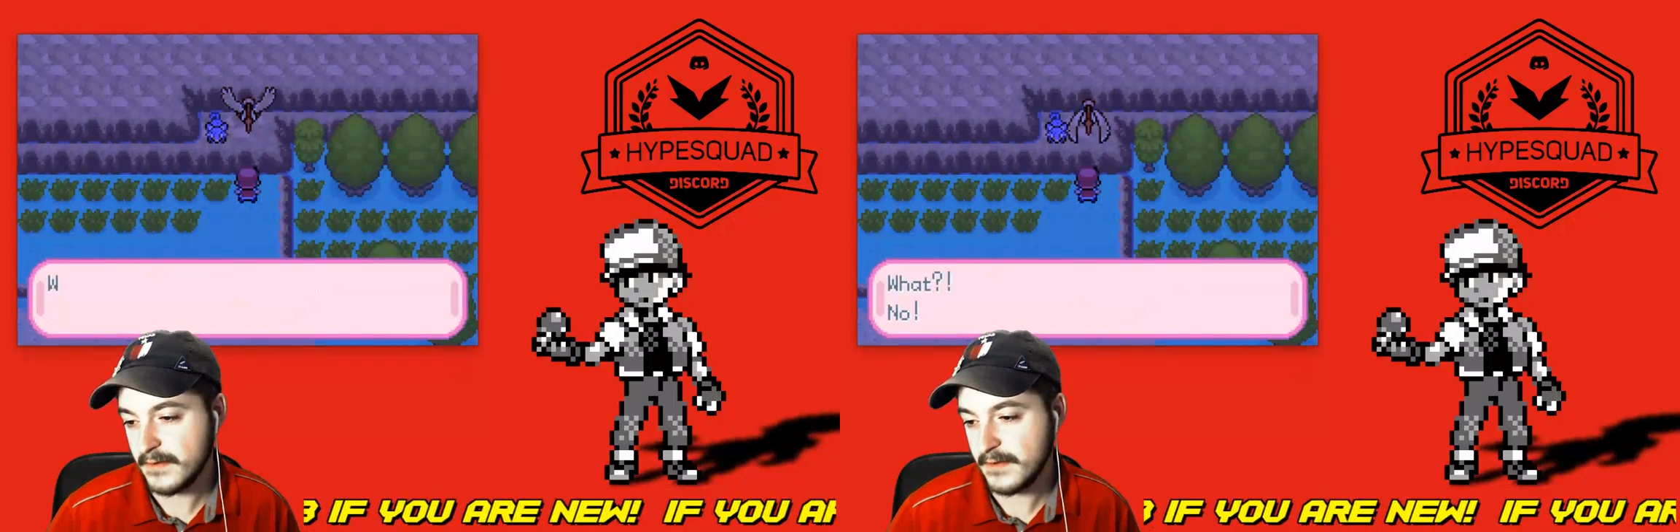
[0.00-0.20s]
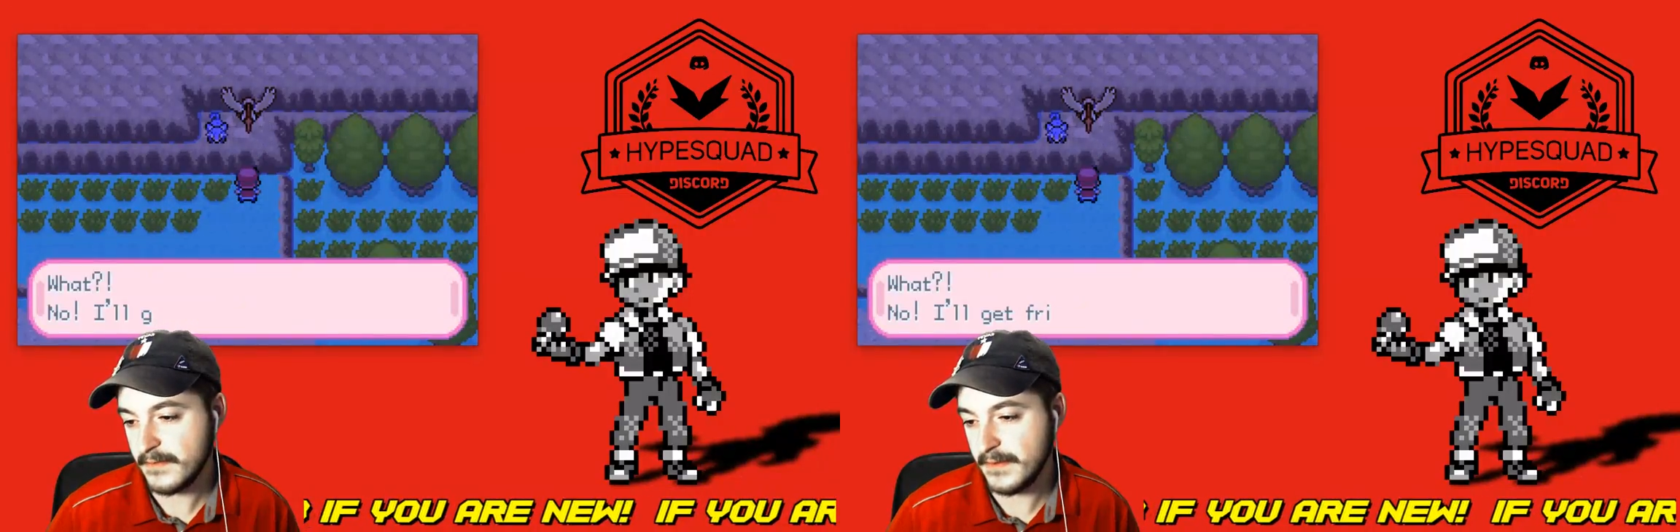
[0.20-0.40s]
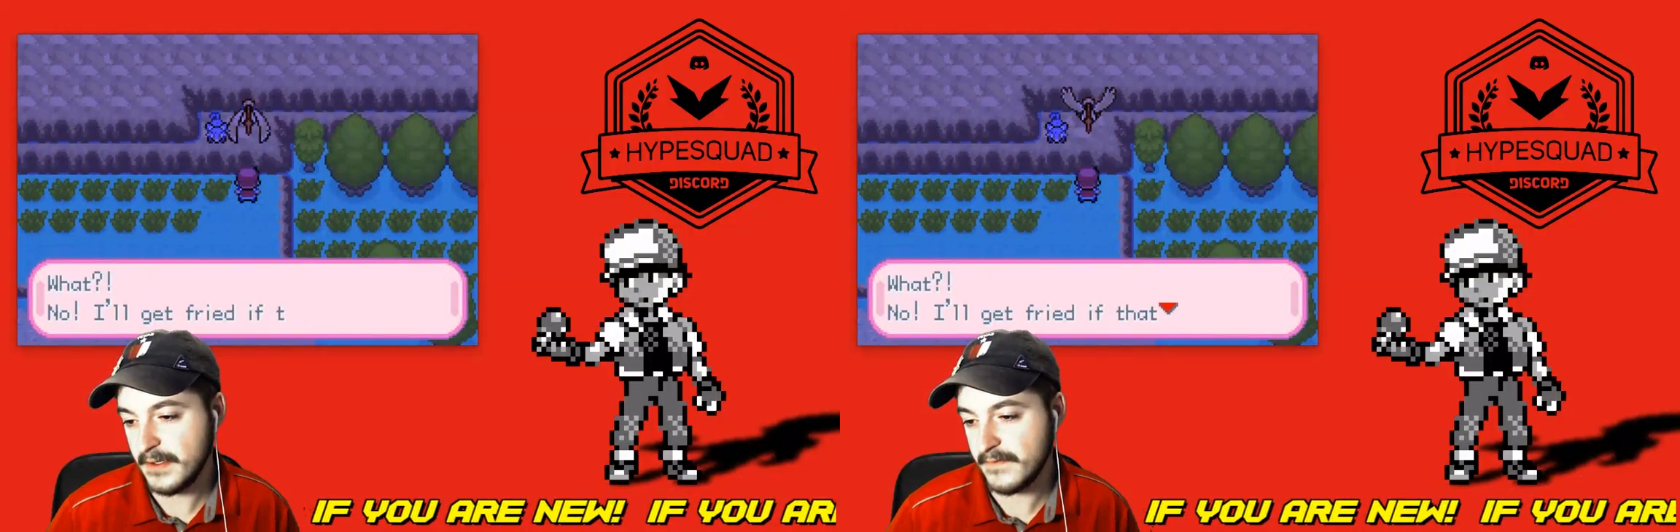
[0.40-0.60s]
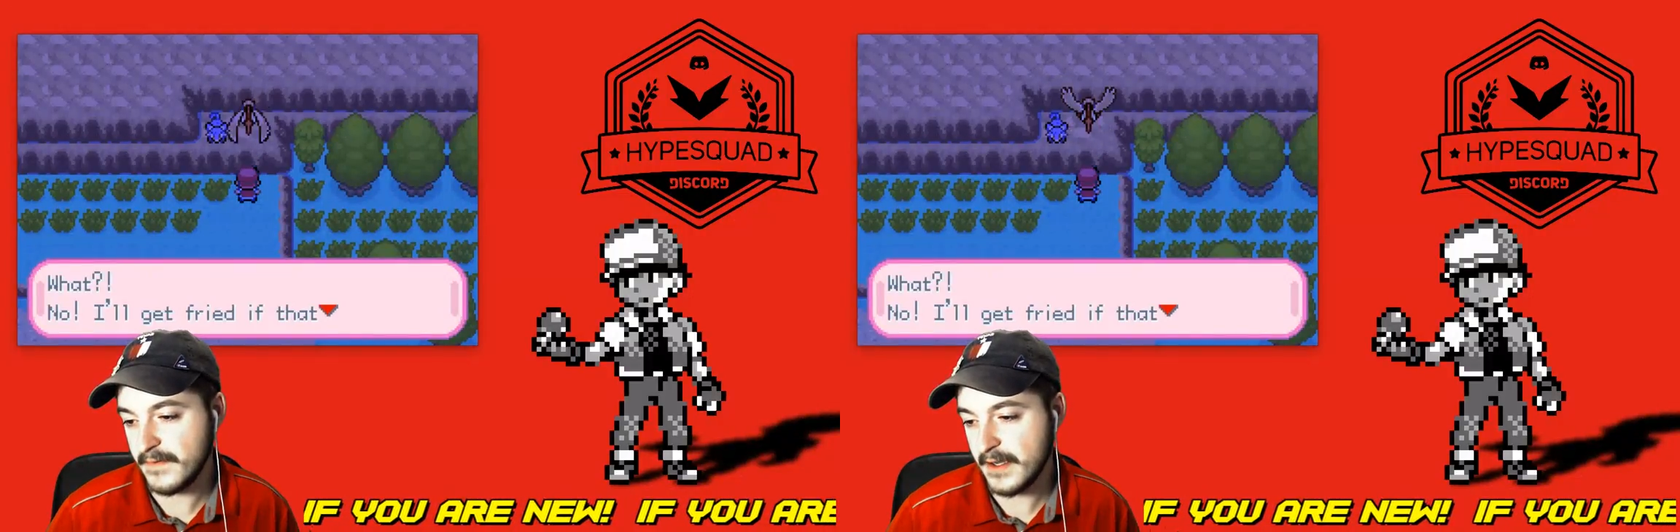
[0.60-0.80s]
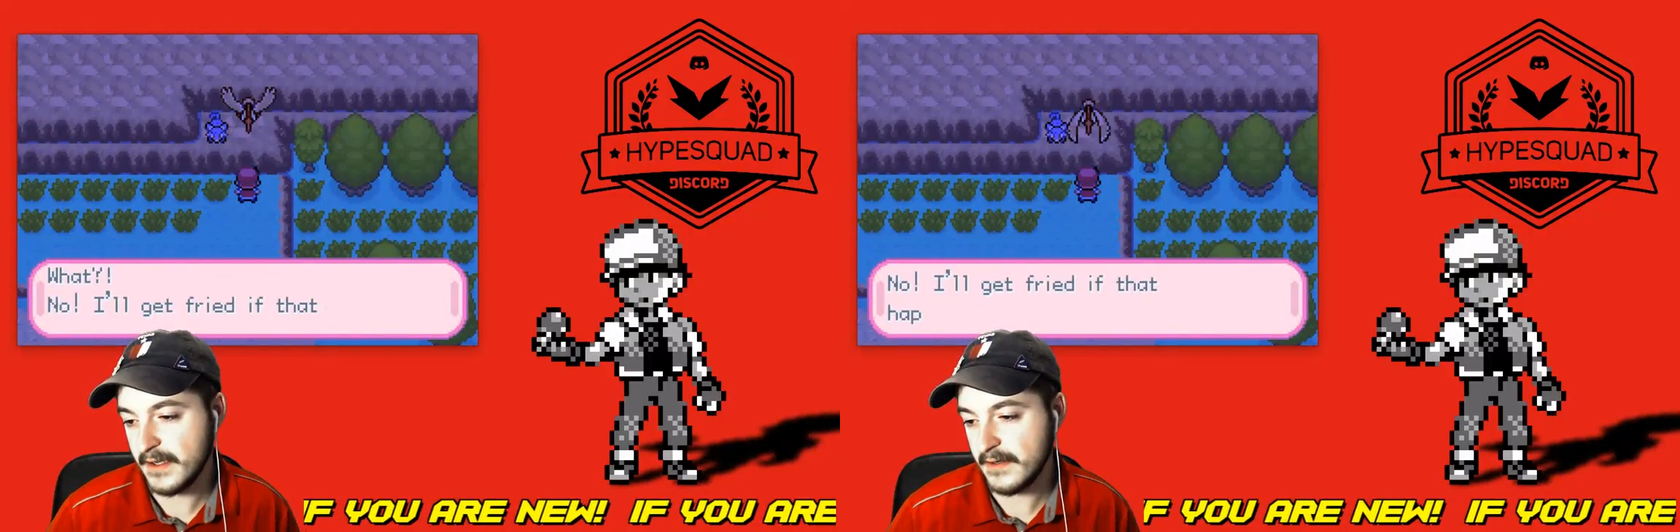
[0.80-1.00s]
We need to
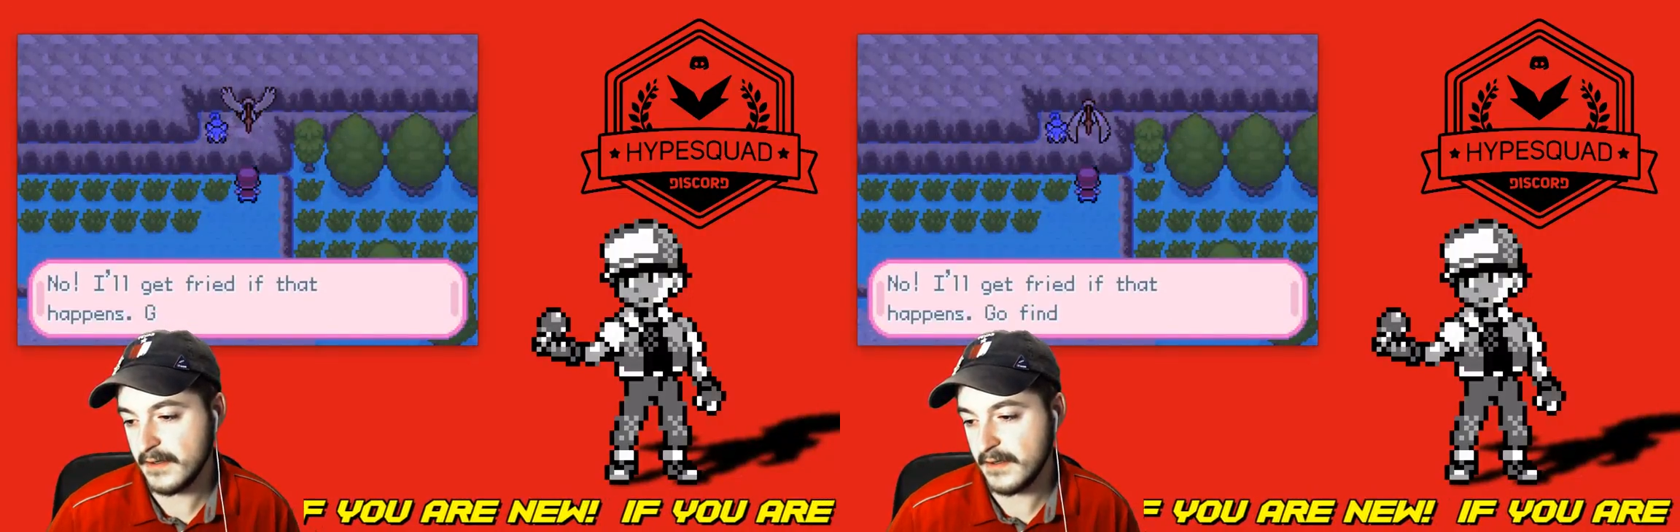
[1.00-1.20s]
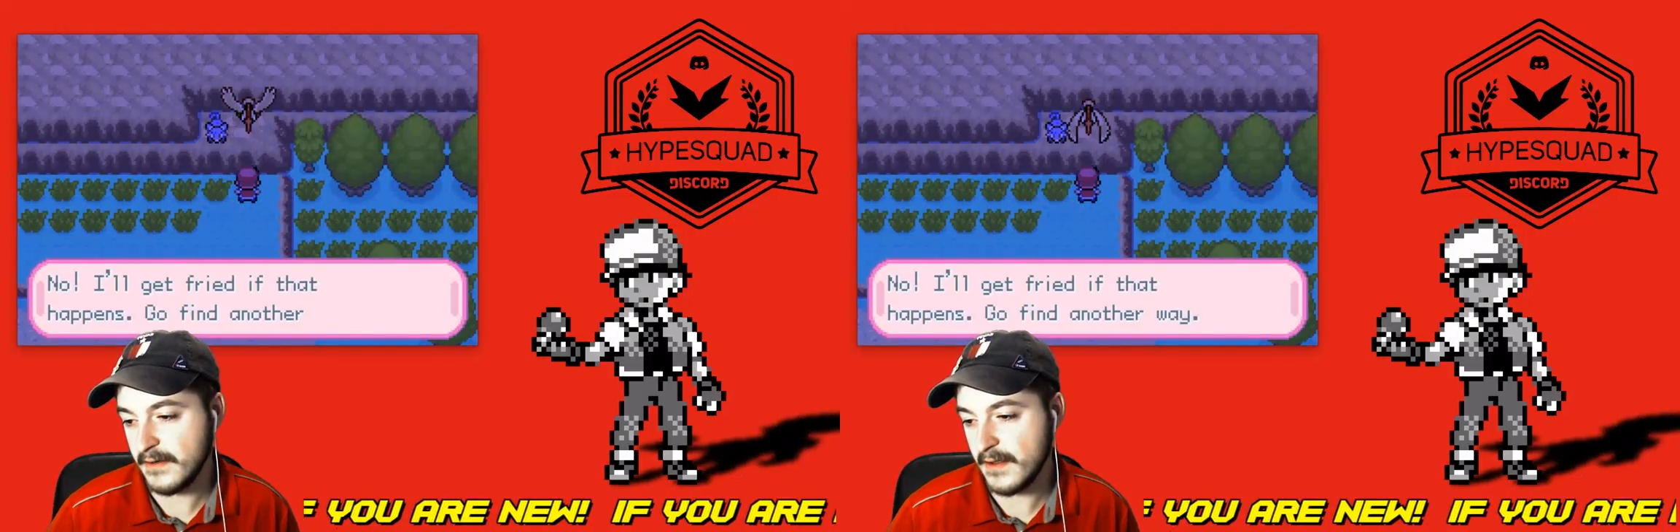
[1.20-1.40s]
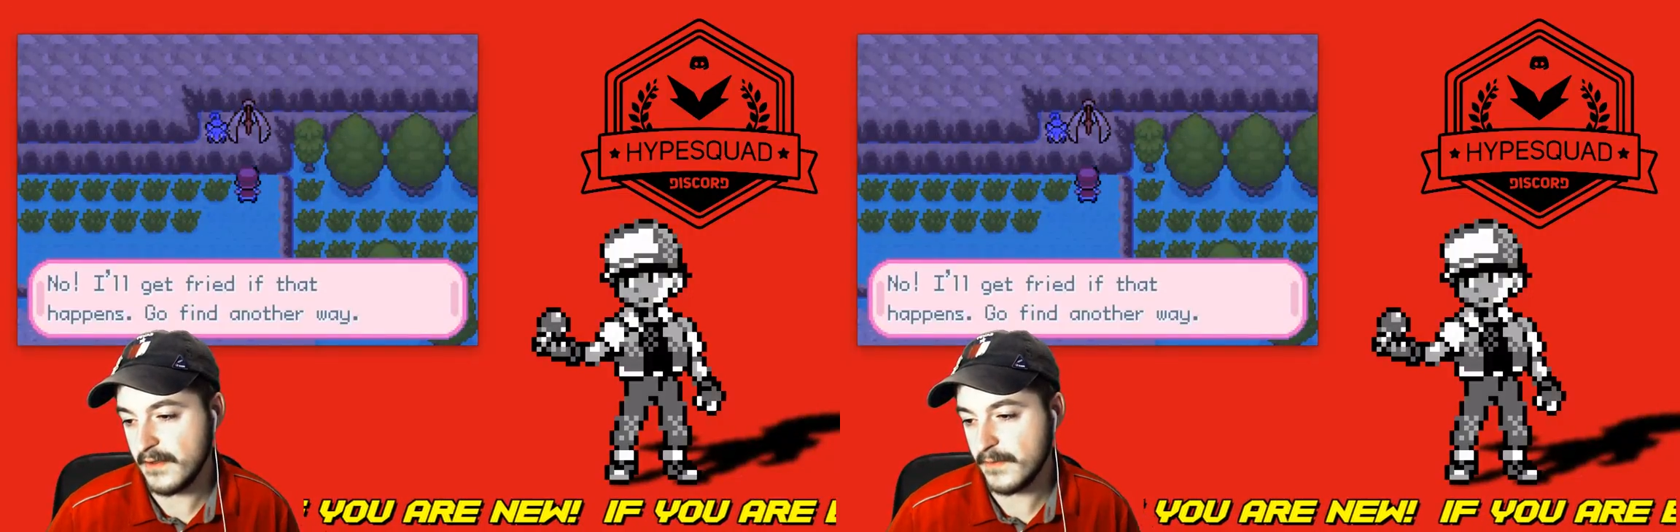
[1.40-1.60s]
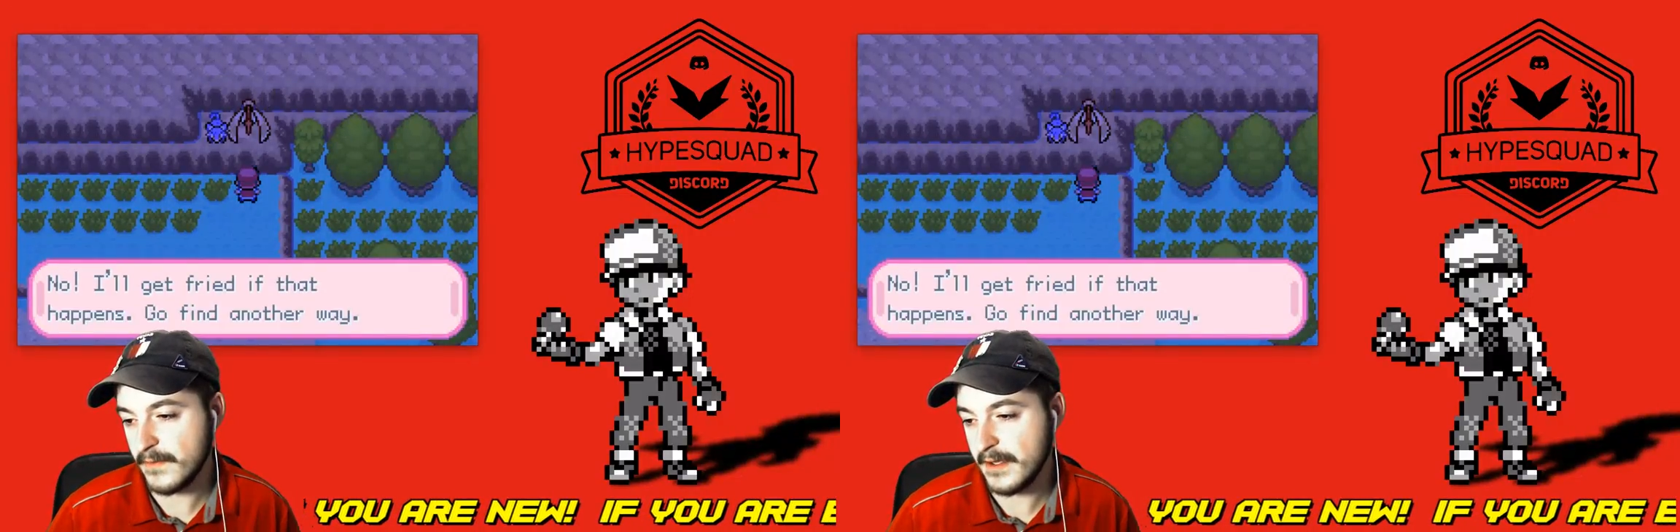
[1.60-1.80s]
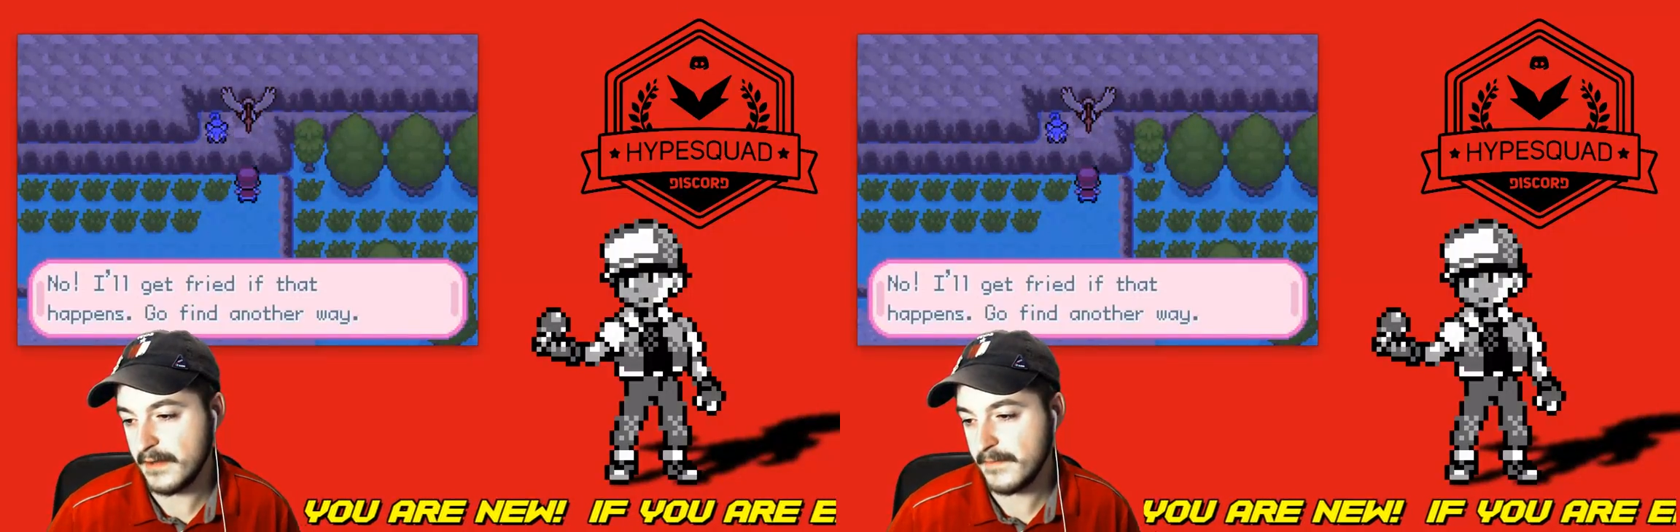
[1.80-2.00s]
find another way.